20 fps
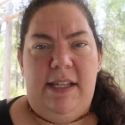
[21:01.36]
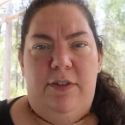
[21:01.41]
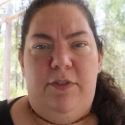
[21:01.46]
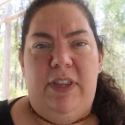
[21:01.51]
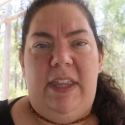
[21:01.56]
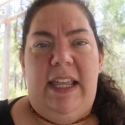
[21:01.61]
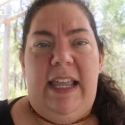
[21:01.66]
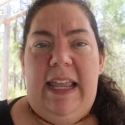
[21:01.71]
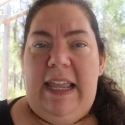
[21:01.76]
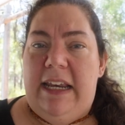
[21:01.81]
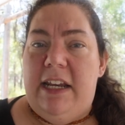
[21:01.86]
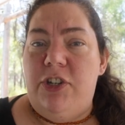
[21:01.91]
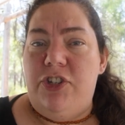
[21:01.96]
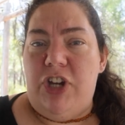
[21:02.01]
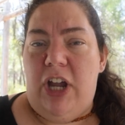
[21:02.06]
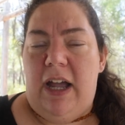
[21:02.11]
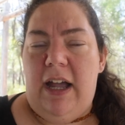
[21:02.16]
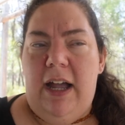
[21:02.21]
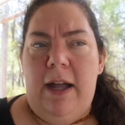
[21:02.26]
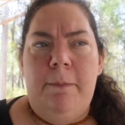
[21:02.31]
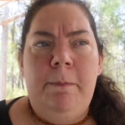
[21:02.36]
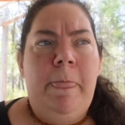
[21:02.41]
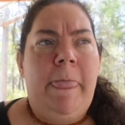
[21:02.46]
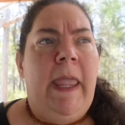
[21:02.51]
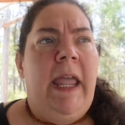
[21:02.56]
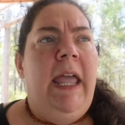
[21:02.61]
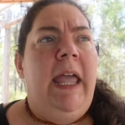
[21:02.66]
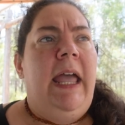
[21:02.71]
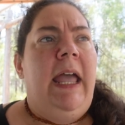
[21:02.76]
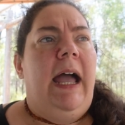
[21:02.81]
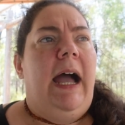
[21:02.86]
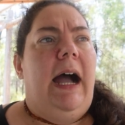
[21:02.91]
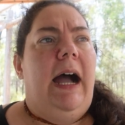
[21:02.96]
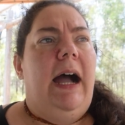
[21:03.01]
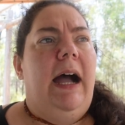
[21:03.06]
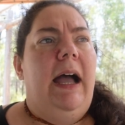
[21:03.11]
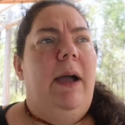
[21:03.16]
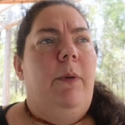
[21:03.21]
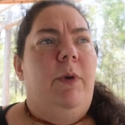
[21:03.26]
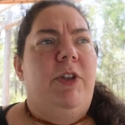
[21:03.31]
and everything in a jar.
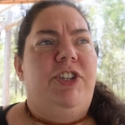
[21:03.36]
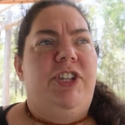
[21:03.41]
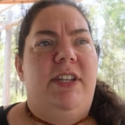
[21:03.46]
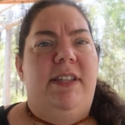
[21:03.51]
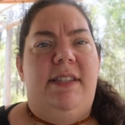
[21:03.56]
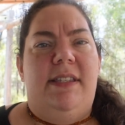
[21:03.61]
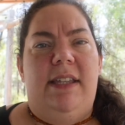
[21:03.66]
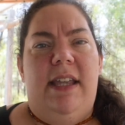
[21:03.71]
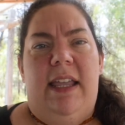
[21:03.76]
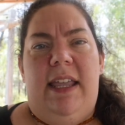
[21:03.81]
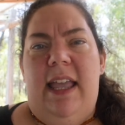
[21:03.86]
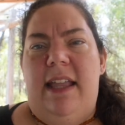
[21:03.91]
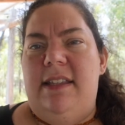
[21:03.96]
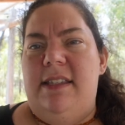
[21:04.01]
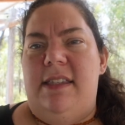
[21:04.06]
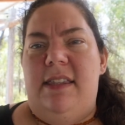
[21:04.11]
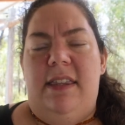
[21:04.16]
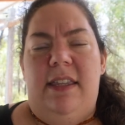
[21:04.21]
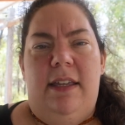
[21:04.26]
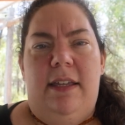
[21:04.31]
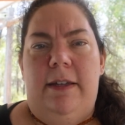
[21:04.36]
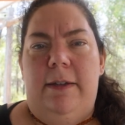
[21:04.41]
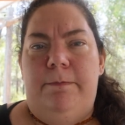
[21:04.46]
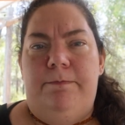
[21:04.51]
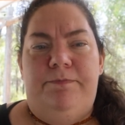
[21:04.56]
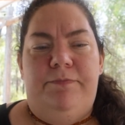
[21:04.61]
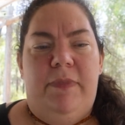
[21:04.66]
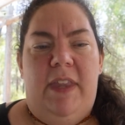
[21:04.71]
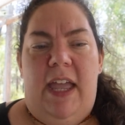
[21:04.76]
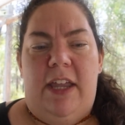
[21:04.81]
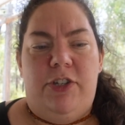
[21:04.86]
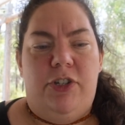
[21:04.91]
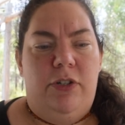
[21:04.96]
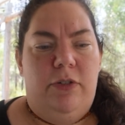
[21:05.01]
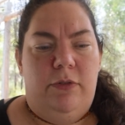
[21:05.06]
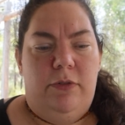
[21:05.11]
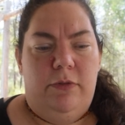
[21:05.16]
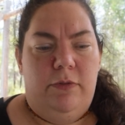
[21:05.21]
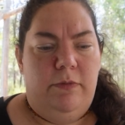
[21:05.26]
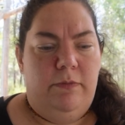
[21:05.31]
Uh, which is against the
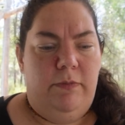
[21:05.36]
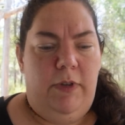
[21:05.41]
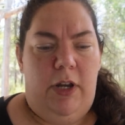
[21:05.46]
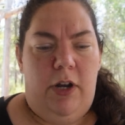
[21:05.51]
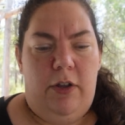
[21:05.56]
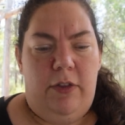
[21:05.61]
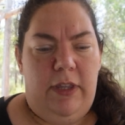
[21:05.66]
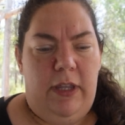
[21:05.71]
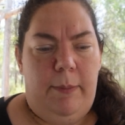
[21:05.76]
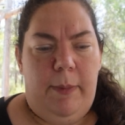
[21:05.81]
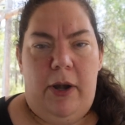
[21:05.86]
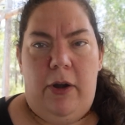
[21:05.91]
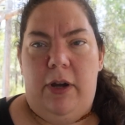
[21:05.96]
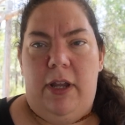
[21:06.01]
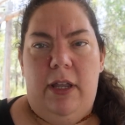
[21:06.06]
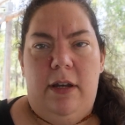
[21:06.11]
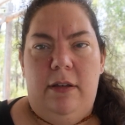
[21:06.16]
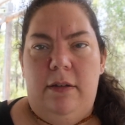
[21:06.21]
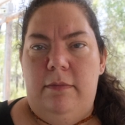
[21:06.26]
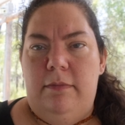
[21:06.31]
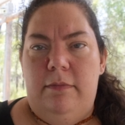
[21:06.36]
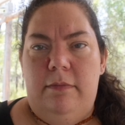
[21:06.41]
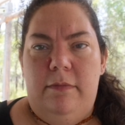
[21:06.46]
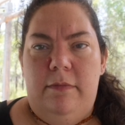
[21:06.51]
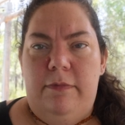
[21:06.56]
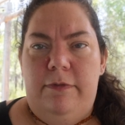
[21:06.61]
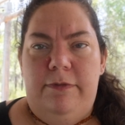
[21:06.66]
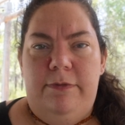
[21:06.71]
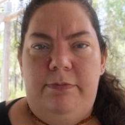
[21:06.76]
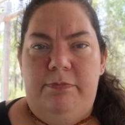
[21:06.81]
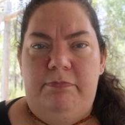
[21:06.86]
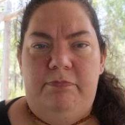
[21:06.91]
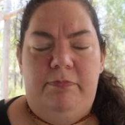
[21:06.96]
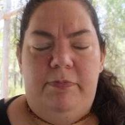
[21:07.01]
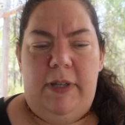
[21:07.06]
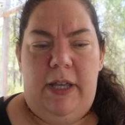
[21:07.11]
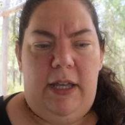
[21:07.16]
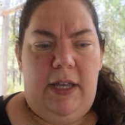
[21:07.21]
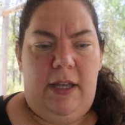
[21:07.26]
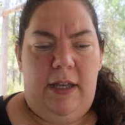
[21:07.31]
national, you know, the American
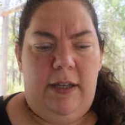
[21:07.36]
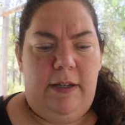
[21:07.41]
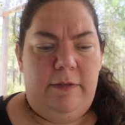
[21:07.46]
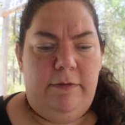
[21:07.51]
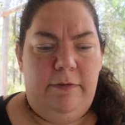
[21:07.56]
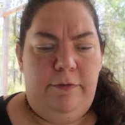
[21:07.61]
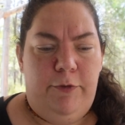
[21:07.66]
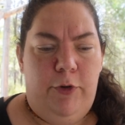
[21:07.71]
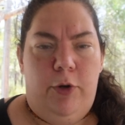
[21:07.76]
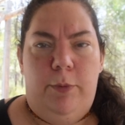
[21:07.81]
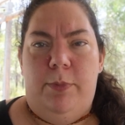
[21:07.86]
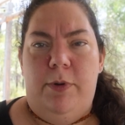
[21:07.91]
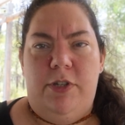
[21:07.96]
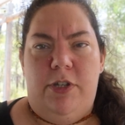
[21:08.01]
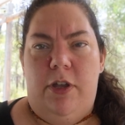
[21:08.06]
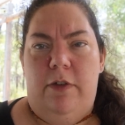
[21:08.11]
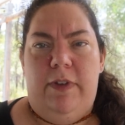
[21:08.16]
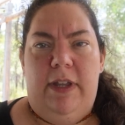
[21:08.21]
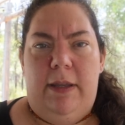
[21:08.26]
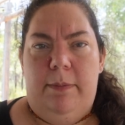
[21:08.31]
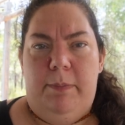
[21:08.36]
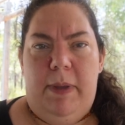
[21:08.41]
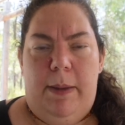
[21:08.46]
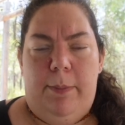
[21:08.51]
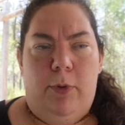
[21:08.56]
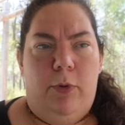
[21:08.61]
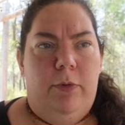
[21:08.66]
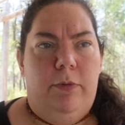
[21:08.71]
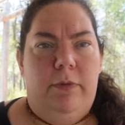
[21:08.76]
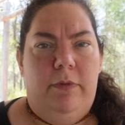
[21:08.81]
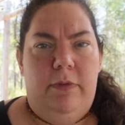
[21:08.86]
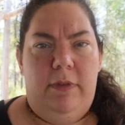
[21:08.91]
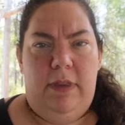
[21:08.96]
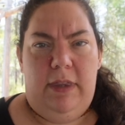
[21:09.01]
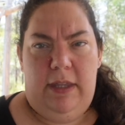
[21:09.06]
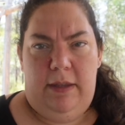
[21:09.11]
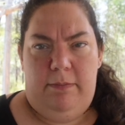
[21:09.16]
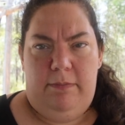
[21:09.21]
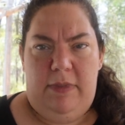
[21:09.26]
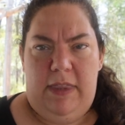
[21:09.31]
uh, food preserving people
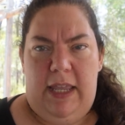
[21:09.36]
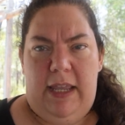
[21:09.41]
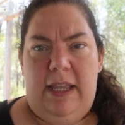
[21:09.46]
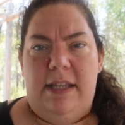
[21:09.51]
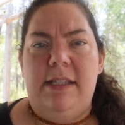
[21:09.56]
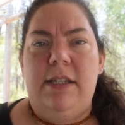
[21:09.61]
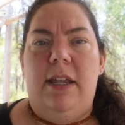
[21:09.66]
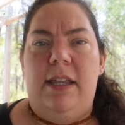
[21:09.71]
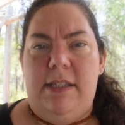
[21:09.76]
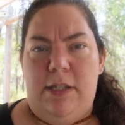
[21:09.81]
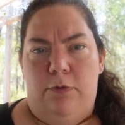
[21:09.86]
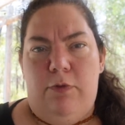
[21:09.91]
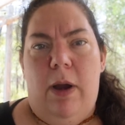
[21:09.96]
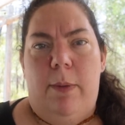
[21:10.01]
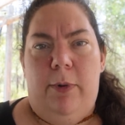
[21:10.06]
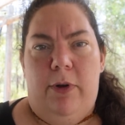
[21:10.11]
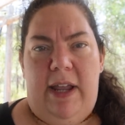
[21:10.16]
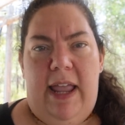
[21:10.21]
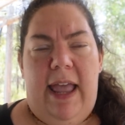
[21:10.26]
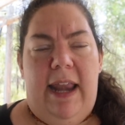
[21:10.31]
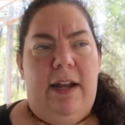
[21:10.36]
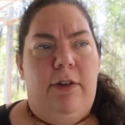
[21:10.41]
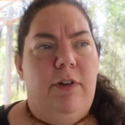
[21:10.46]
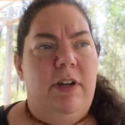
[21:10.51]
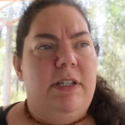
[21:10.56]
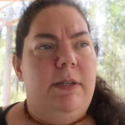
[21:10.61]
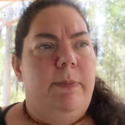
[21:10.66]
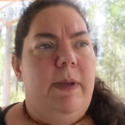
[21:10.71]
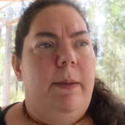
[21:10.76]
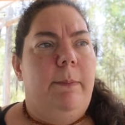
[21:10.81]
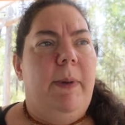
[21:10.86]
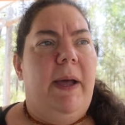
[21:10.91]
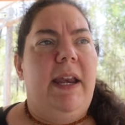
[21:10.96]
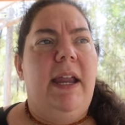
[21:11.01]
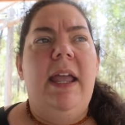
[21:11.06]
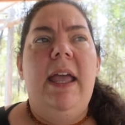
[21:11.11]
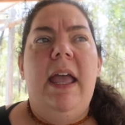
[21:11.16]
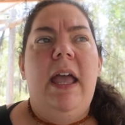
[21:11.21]
the thing. It's a, it's a rebel canning recipe, but